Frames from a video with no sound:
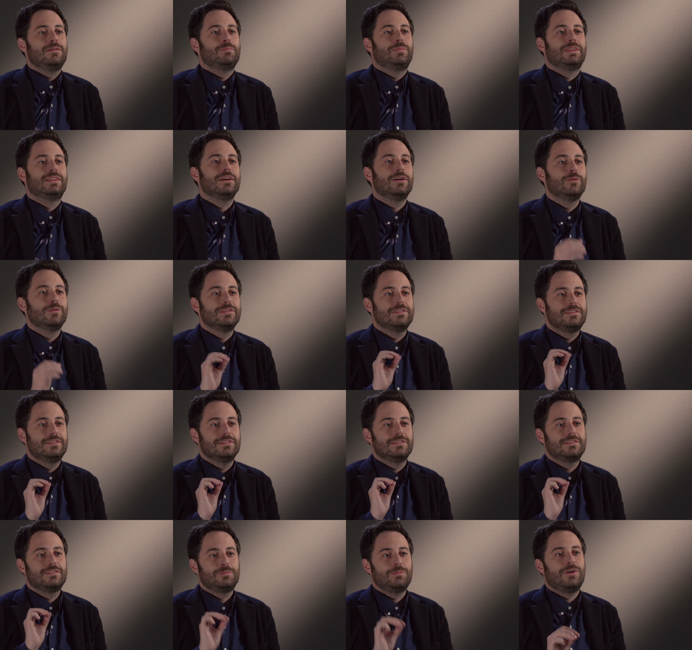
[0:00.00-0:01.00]
But there was
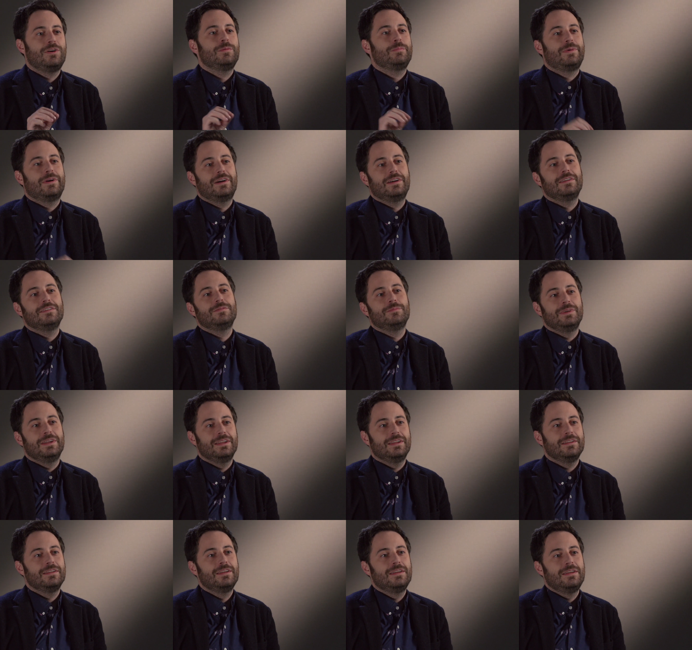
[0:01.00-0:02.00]
this small part of
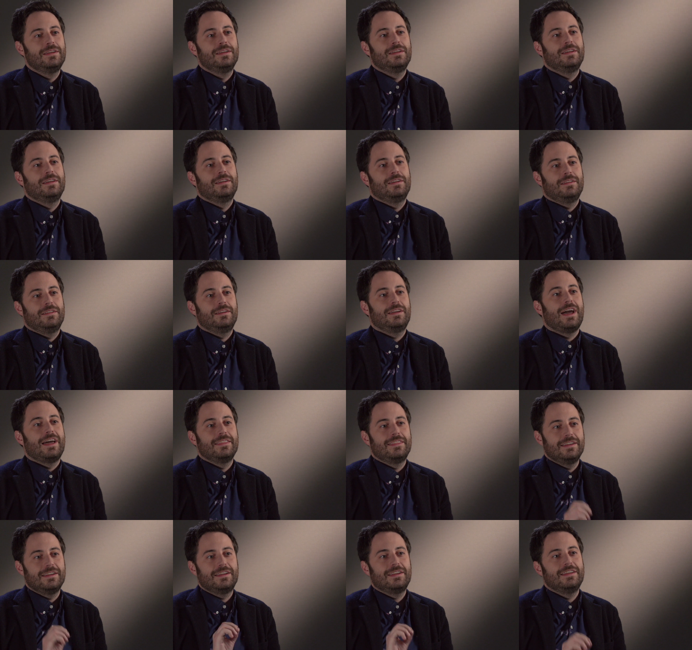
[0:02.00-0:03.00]
me, I
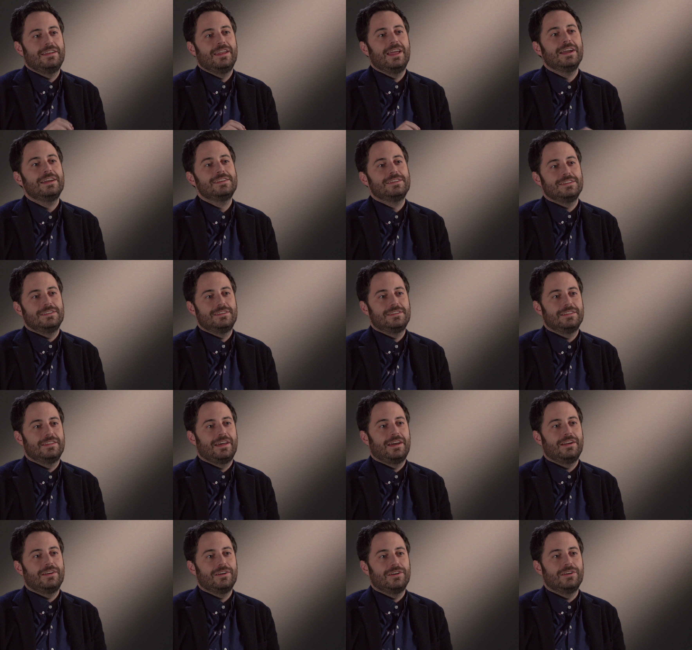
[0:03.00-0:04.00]
think, connected to
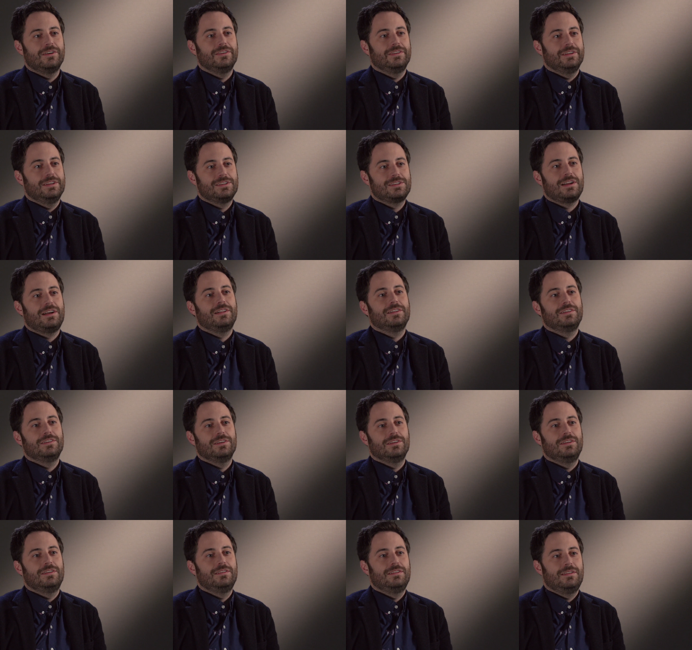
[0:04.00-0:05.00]
that early
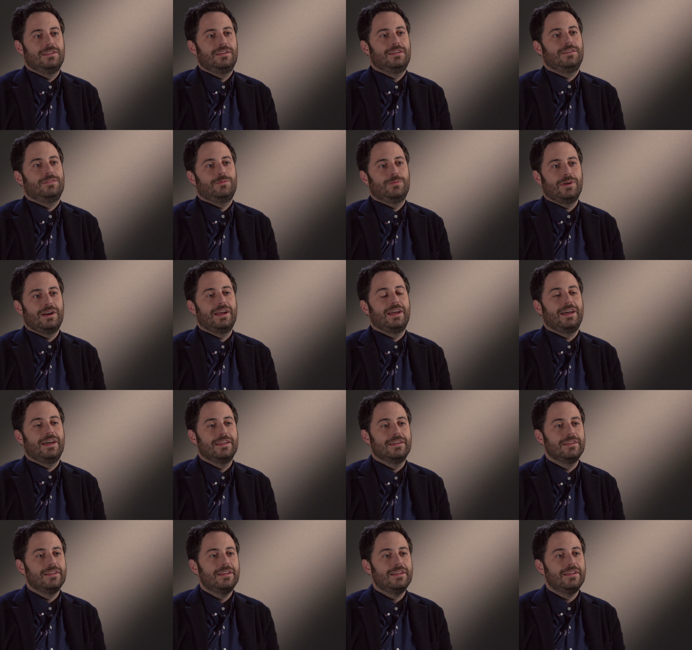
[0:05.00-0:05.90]
childhood where I had